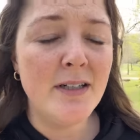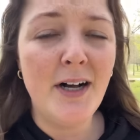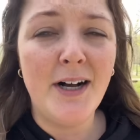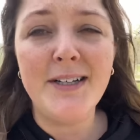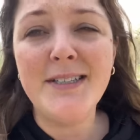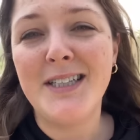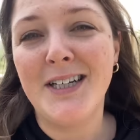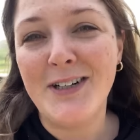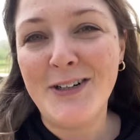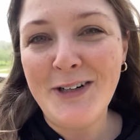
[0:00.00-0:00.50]

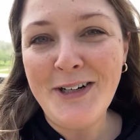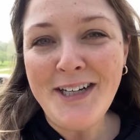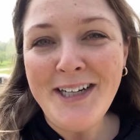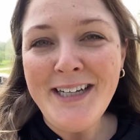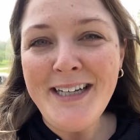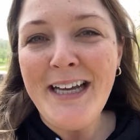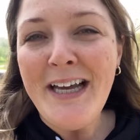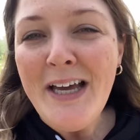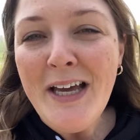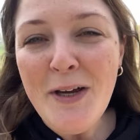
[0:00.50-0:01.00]
Also,
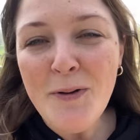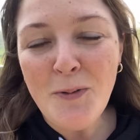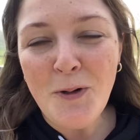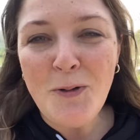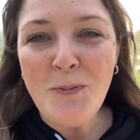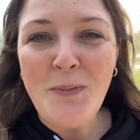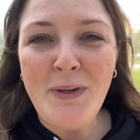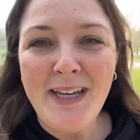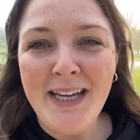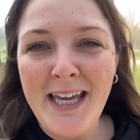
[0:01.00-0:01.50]
it
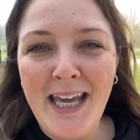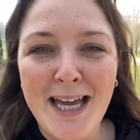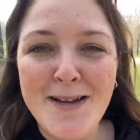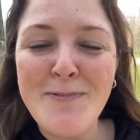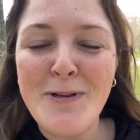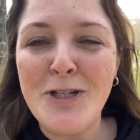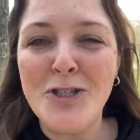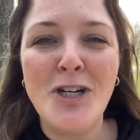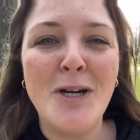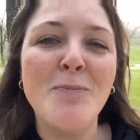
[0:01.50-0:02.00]
wouldn't be a
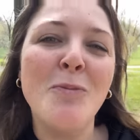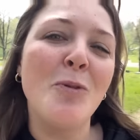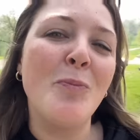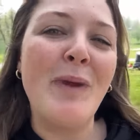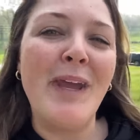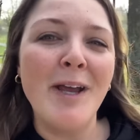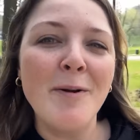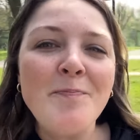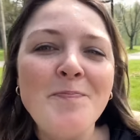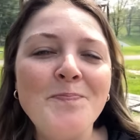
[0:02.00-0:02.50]
camping trip with
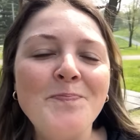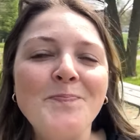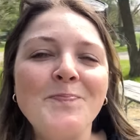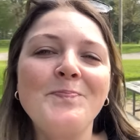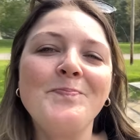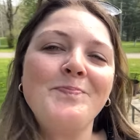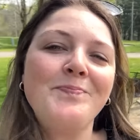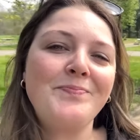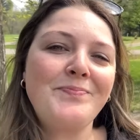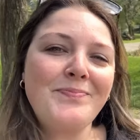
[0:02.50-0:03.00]
me
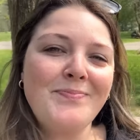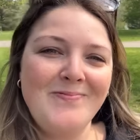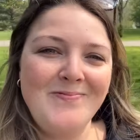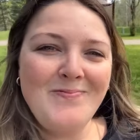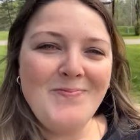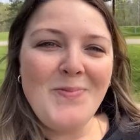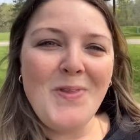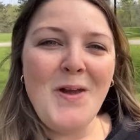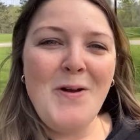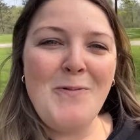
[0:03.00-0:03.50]

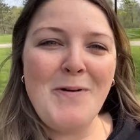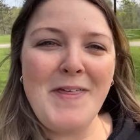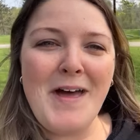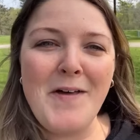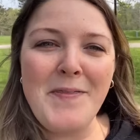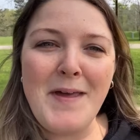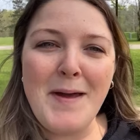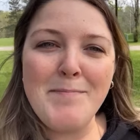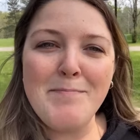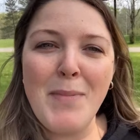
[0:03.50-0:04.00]

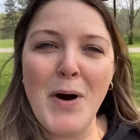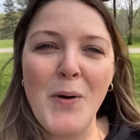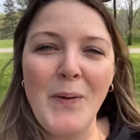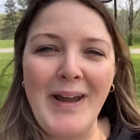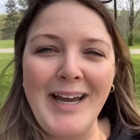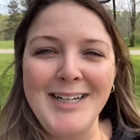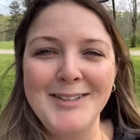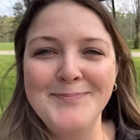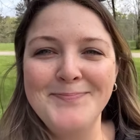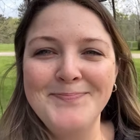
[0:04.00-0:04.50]
without them mowing.